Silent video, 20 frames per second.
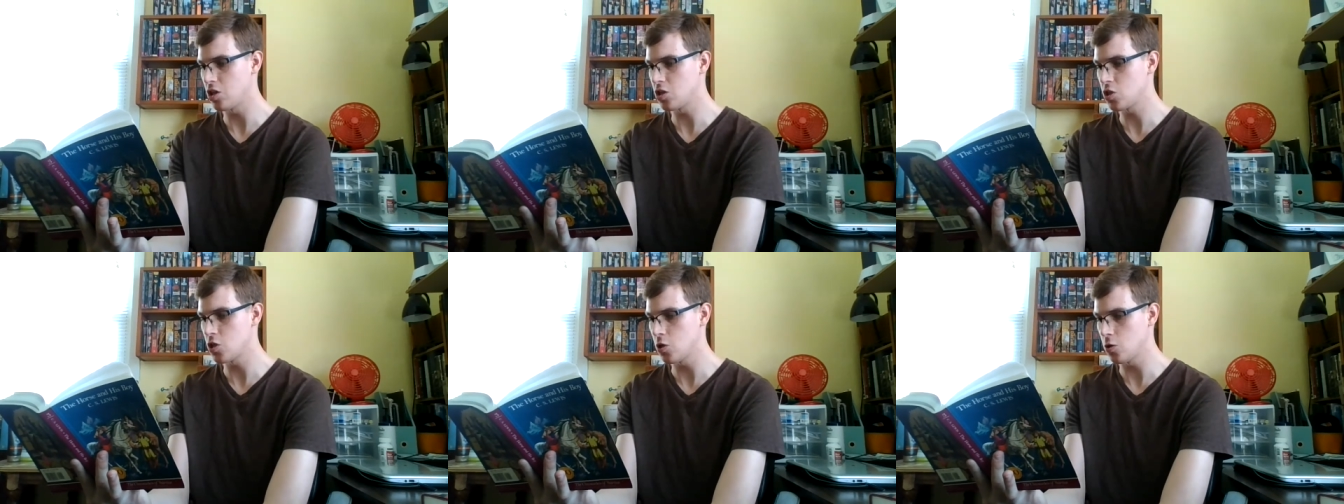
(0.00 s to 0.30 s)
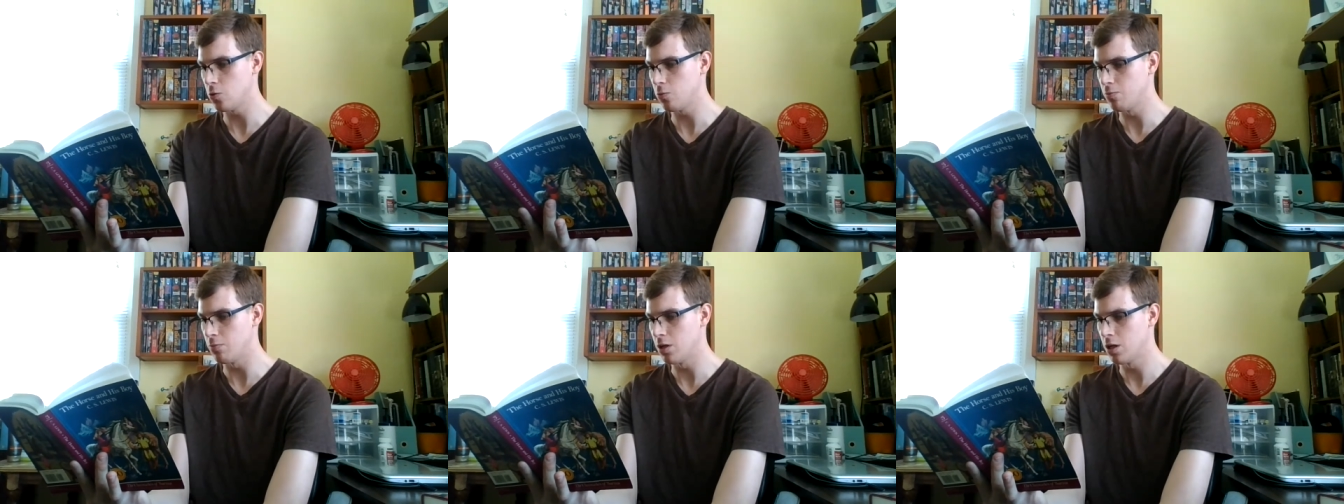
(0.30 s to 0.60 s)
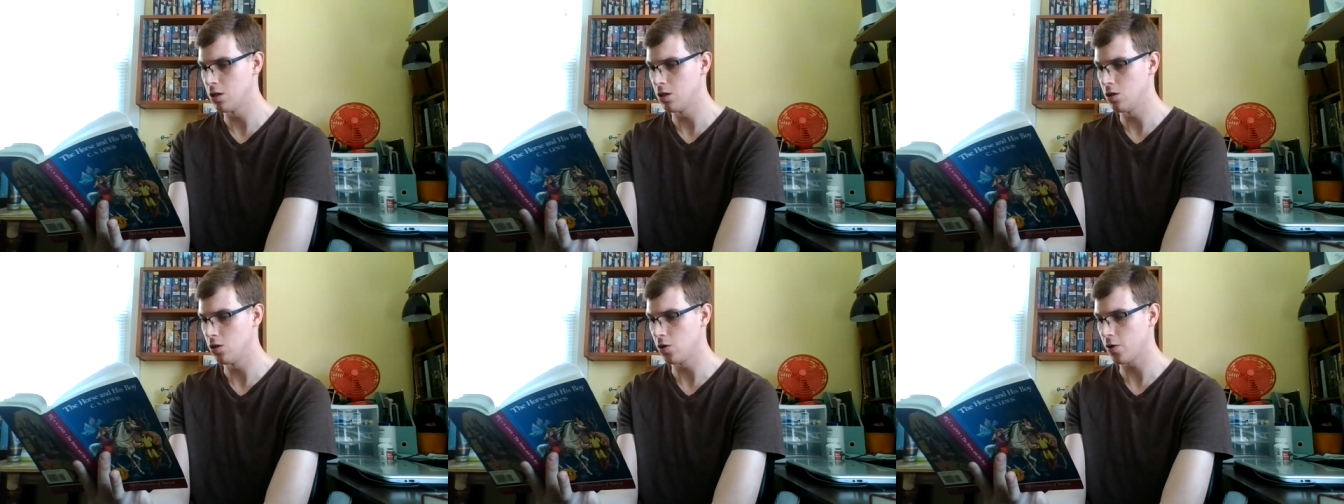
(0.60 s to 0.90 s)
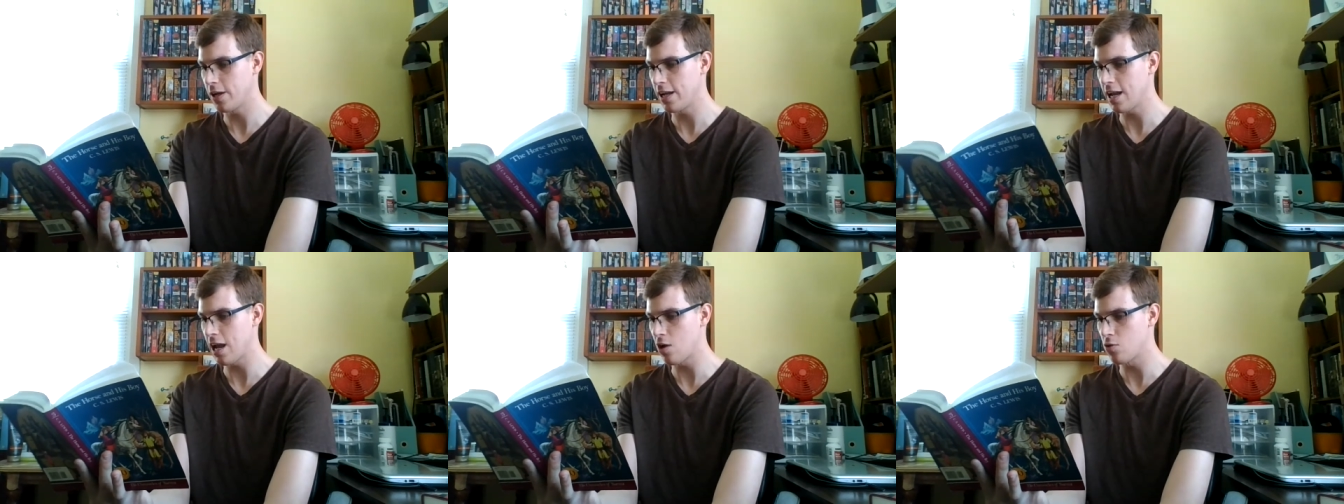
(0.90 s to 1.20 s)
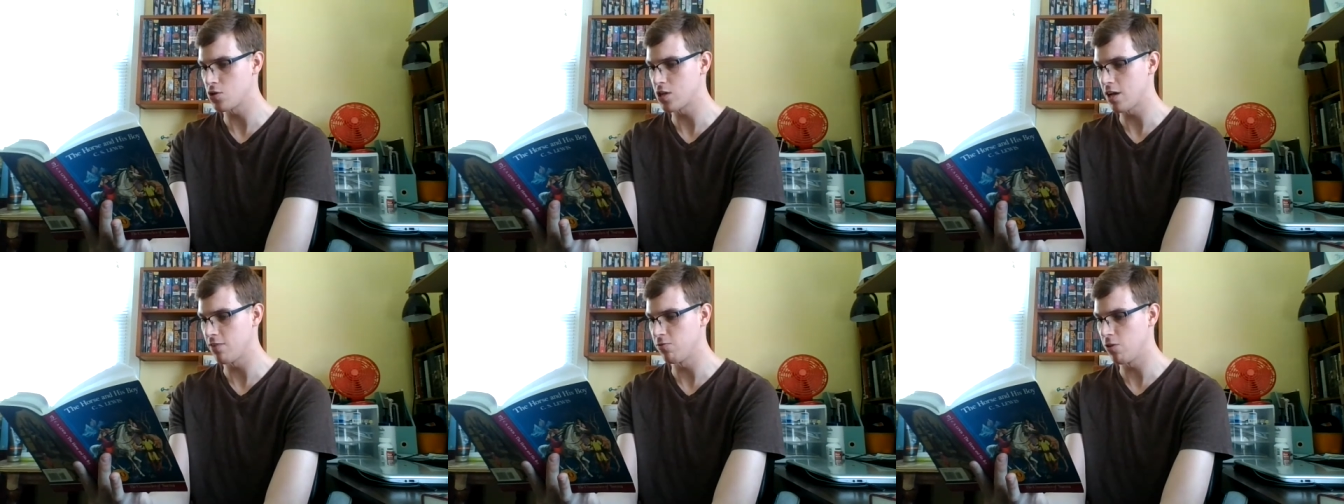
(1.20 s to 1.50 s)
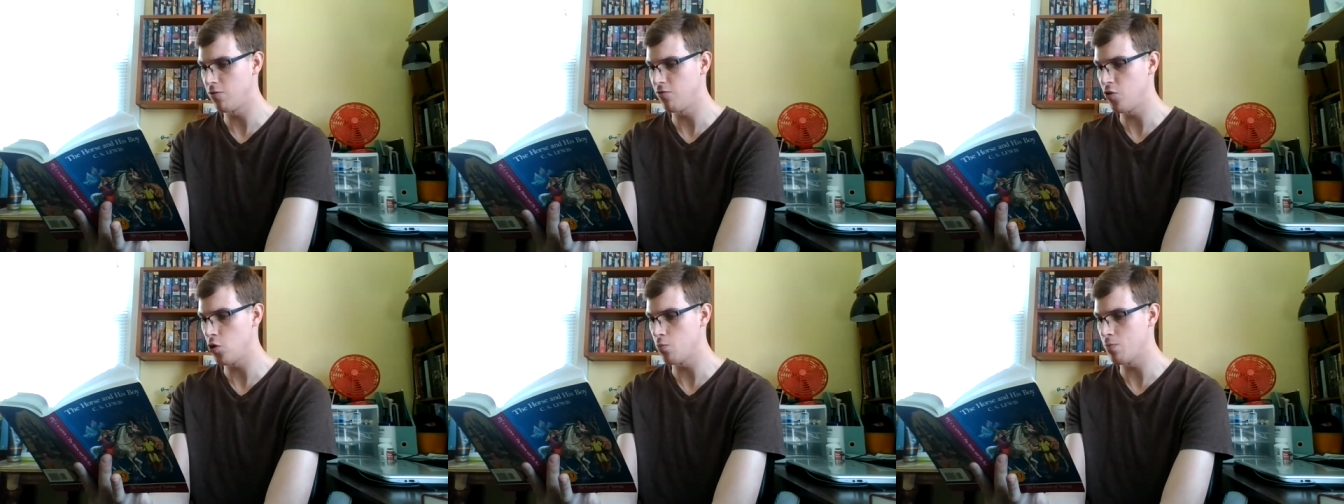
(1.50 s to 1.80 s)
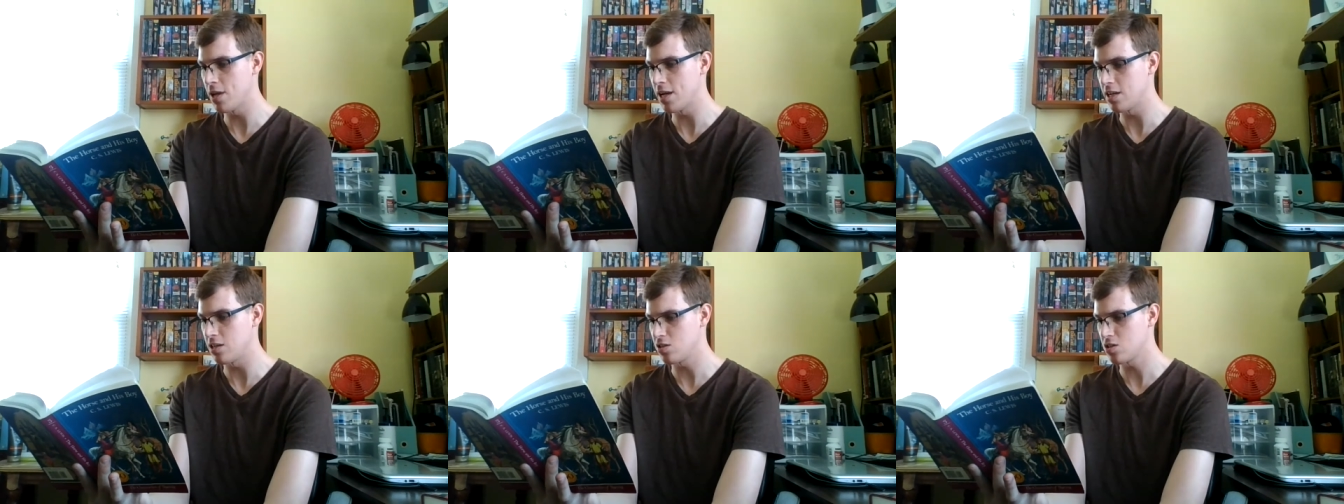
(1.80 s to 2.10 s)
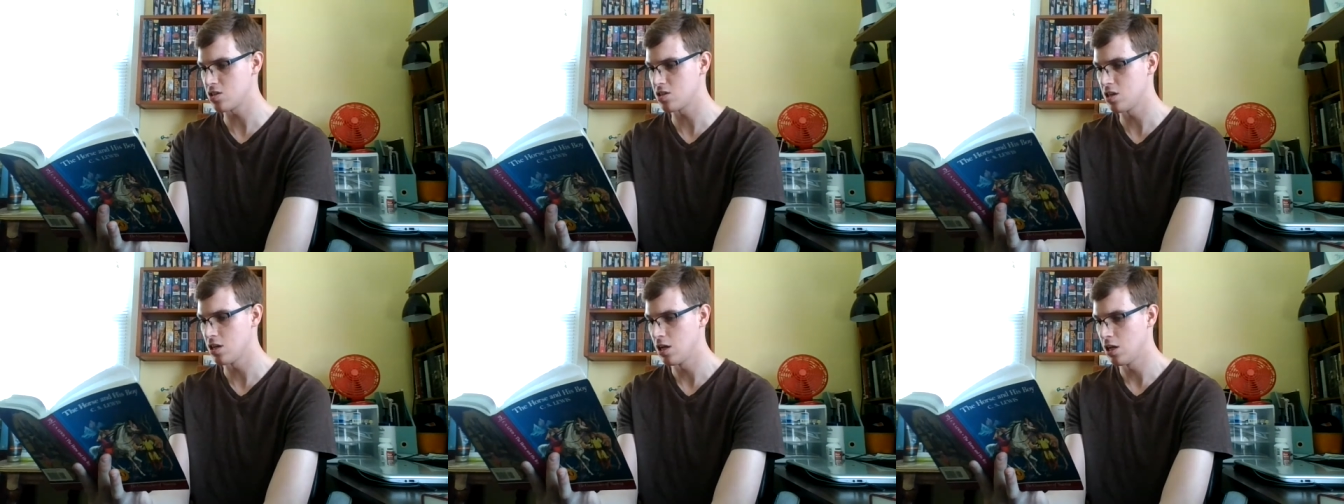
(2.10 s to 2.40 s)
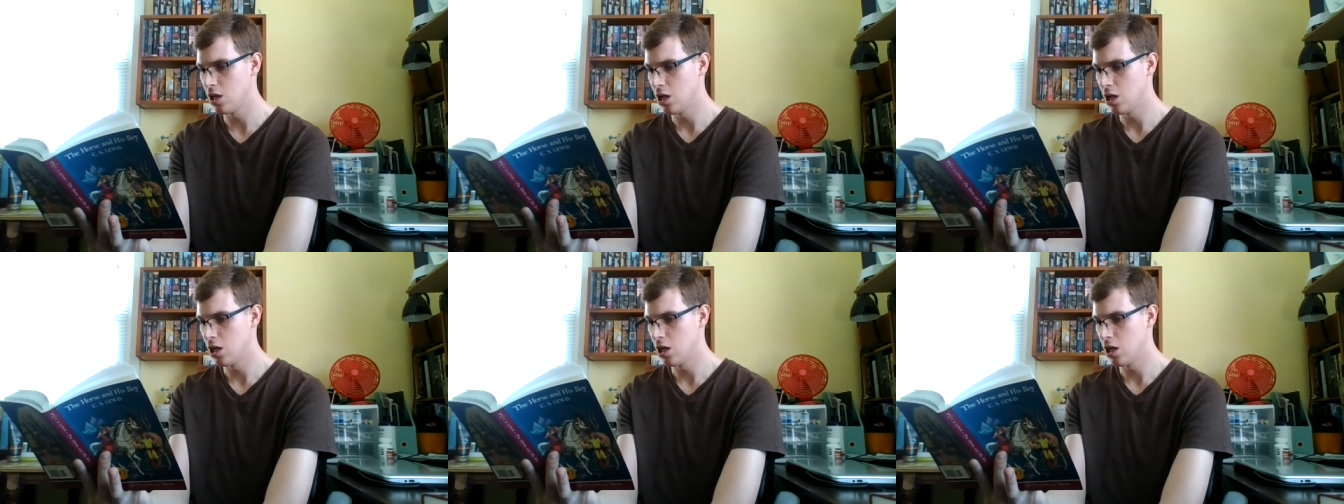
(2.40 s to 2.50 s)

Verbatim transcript: tomb, looking out every few minutes,